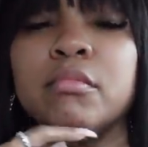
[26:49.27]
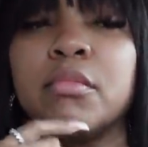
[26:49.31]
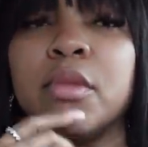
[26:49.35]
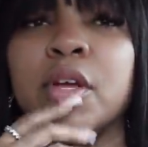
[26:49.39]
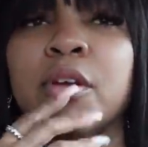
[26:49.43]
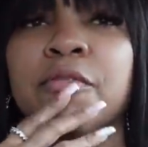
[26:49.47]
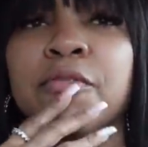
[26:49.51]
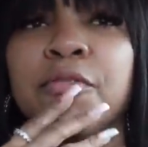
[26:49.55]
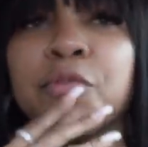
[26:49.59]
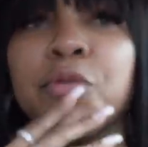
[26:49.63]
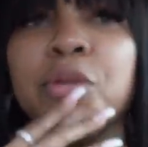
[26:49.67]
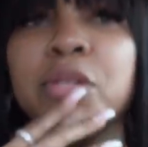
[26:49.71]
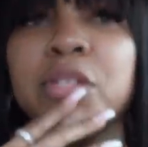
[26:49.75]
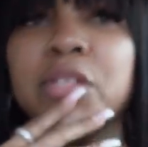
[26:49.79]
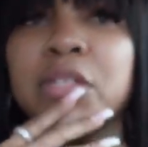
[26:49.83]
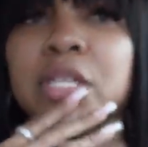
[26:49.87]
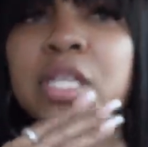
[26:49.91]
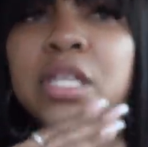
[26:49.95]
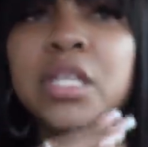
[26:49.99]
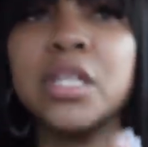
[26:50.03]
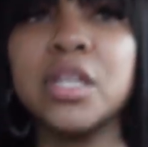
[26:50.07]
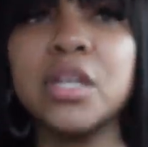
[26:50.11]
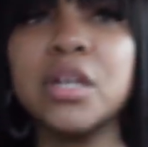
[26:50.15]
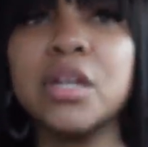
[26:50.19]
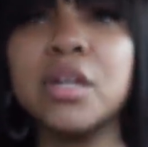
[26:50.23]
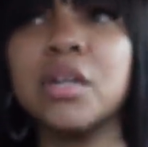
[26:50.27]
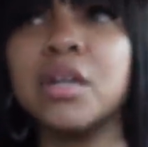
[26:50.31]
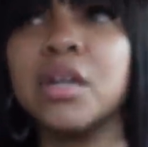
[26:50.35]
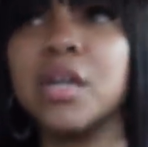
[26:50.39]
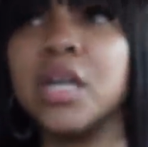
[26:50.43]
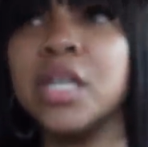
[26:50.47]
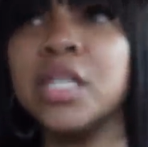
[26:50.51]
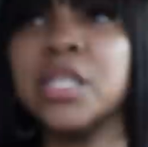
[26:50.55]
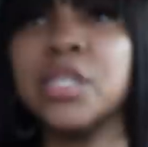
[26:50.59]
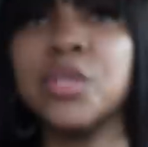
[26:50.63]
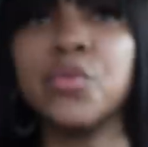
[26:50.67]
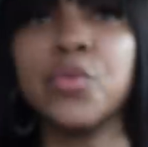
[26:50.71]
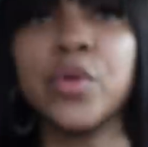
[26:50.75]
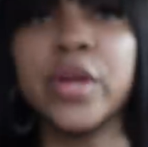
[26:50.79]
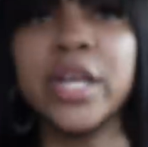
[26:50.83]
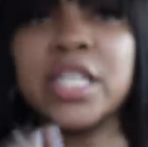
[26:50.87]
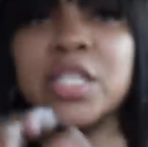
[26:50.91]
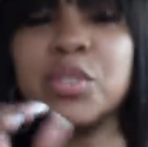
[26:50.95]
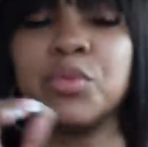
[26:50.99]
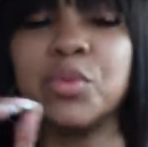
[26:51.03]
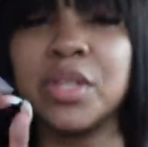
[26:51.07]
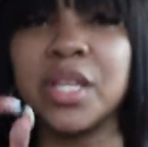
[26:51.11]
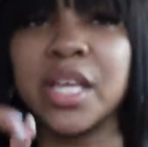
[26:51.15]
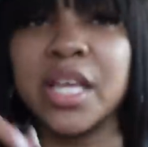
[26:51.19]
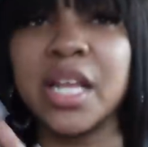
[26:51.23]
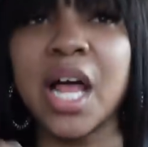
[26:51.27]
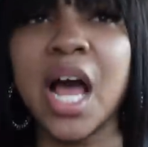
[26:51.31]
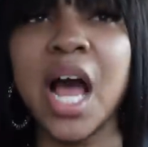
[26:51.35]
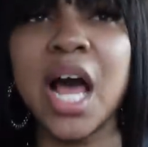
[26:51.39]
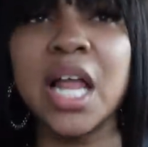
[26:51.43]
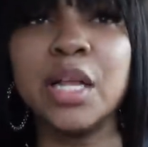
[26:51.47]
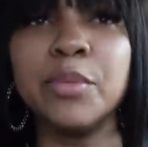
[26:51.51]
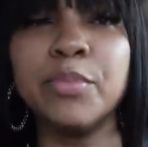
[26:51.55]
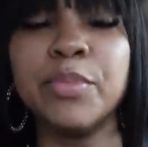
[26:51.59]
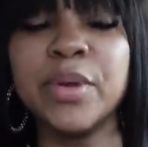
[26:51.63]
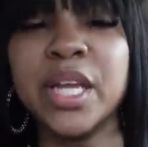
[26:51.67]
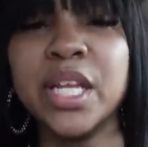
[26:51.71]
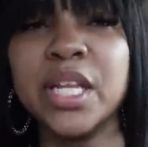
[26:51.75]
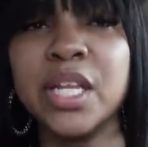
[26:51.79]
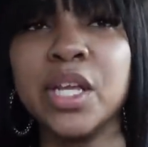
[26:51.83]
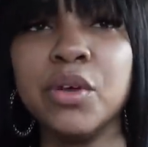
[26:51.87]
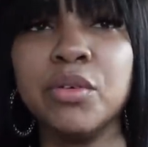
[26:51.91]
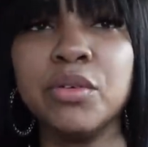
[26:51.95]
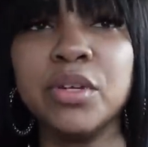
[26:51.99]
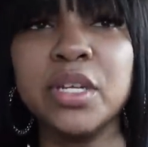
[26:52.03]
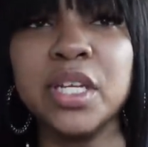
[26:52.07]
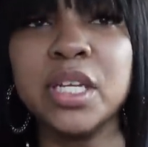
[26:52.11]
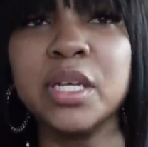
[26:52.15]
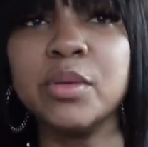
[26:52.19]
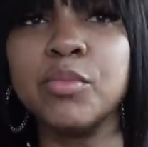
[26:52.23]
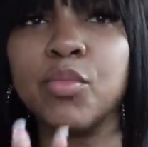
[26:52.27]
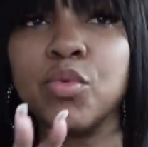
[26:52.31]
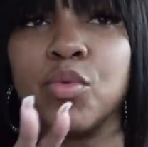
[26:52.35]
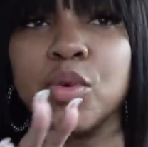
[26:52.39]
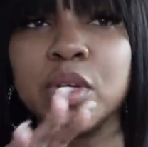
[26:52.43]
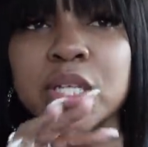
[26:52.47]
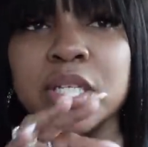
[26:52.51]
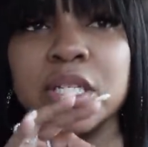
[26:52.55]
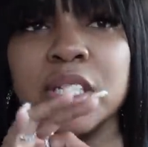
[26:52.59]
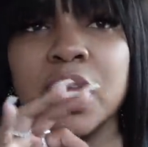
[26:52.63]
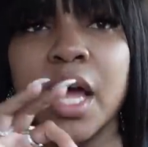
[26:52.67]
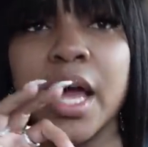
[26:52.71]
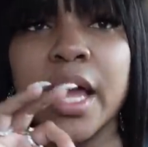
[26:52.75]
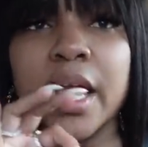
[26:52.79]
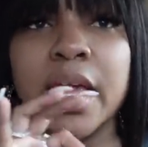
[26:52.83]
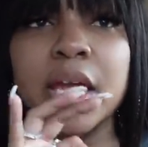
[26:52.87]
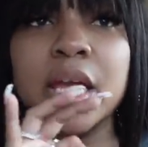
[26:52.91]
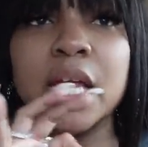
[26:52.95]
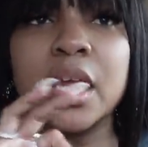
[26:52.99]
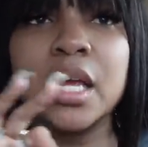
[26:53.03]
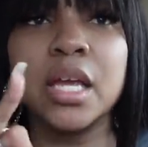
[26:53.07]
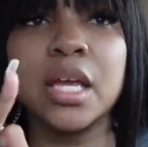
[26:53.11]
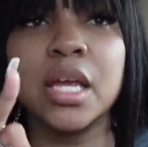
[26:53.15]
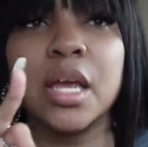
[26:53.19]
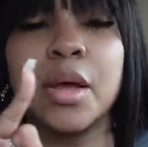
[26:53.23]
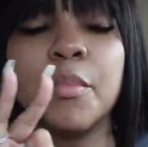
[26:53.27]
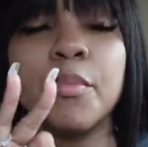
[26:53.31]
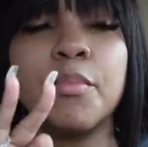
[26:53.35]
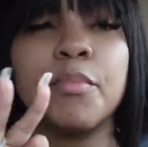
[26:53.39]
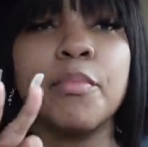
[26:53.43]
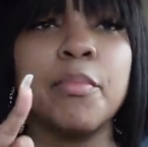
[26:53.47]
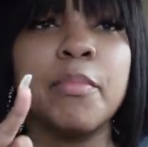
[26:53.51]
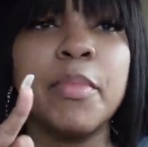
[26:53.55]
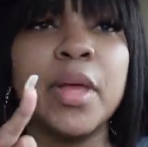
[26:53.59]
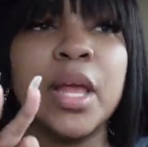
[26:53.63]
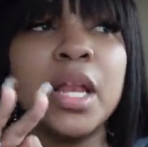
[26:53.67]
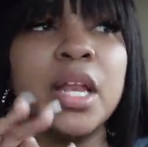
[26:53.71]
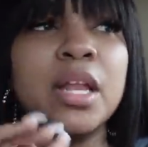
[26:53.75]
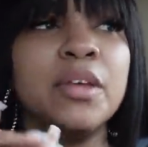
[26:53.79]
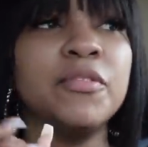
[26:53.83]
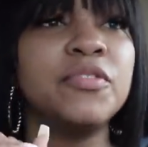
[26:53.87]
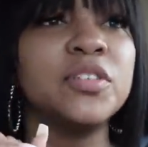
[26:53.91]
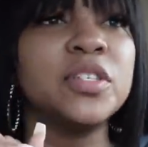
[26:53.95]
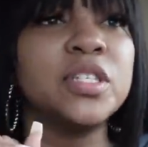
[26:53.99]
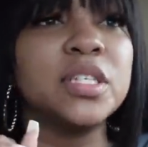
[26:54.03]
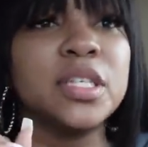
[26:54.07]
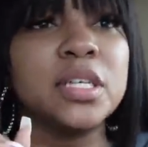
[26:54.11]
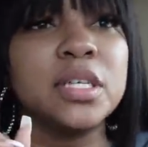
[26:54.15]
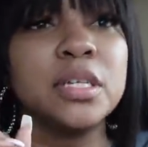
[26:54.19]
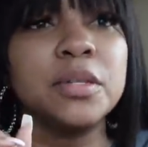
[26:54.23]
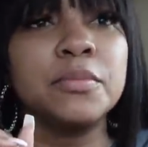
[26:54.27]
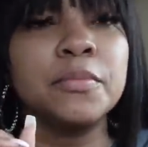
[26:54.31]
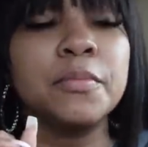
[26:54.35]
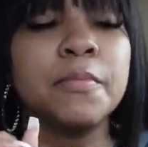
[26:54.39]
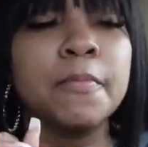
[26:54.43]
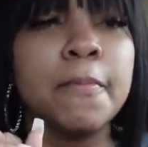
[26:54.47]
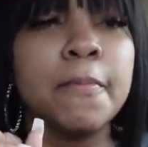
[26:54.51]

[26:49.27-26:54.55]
their food is good. Their onion rings with that jalapeno dip was like magnificent.